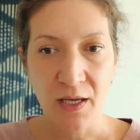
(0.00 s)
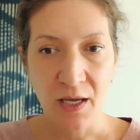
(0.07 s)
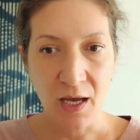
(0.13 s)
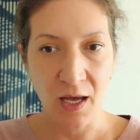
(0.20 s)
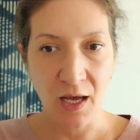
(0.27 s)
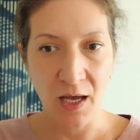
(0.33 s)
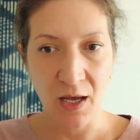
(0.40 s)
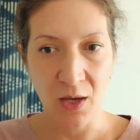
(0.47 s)

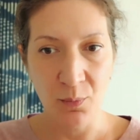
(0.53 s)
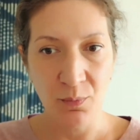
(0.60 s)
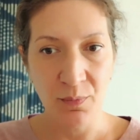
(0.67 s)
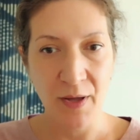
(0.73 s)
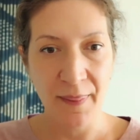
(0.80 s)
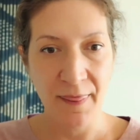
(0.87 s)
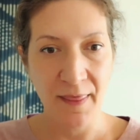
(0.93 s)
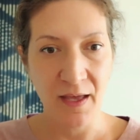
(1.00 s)

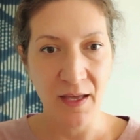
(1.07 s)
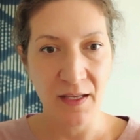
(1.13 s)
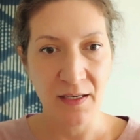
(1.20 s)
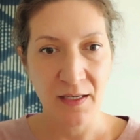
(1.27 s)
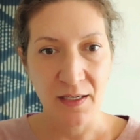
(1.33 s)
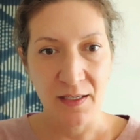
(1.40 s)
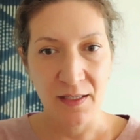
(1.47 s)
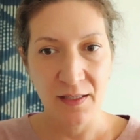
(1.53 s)
but that
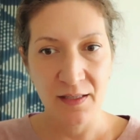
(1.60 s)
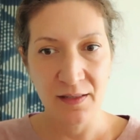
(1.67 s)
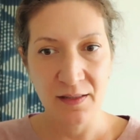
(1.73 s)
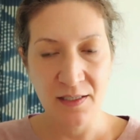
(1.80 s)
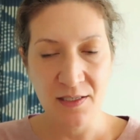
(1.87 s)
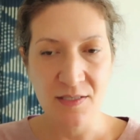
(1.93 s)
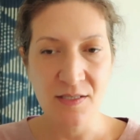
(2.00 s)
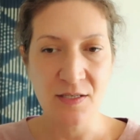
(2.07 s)

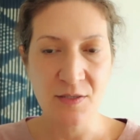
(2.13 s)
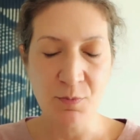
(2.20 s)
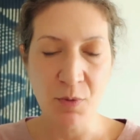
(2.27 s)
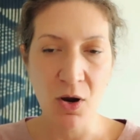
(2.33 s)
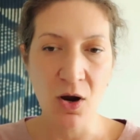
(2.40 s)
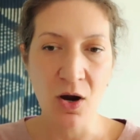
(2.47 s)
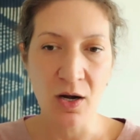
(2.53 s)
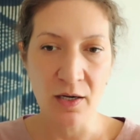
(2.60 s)
this is
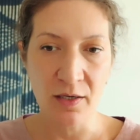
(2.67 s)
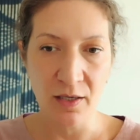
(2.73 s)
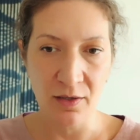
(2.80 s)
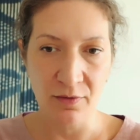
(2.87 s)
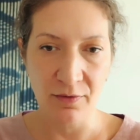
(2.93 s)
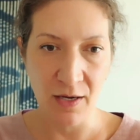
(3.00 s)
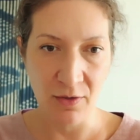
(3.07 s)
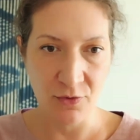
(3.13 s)
part
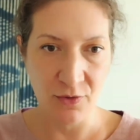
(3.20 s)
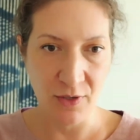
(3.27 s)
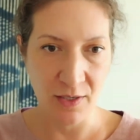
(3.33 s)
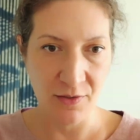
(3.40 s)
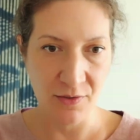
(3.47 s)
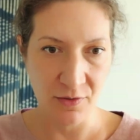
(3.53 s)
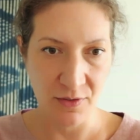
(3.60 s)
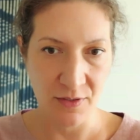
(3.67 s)
of how
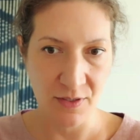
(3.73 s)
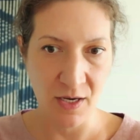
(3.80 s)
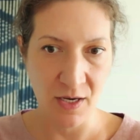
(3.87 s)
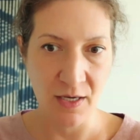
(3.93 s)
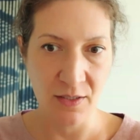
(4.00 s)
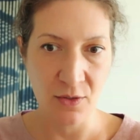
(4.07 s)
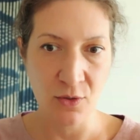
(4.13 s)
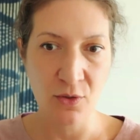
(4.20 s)
trials are
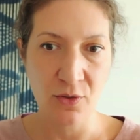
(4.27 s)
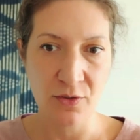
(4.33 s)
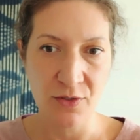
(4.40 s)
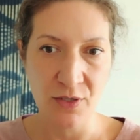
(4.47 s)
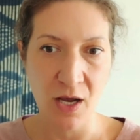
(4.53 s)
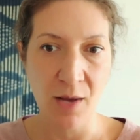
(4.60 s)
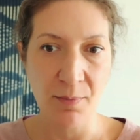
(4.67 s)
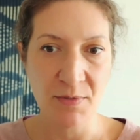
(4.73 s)
designed in order
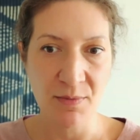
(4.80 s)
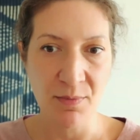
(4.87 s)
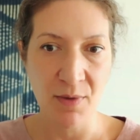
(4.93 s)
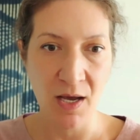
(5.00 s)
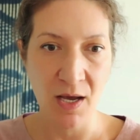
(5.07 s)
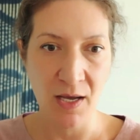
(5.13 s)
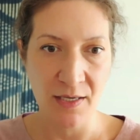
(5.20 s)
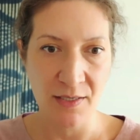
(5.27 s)
to
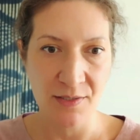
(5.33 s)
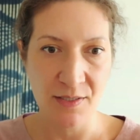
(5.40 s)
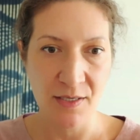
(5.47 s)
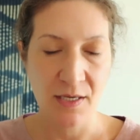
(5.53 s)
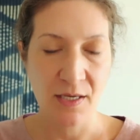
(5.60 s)
optimize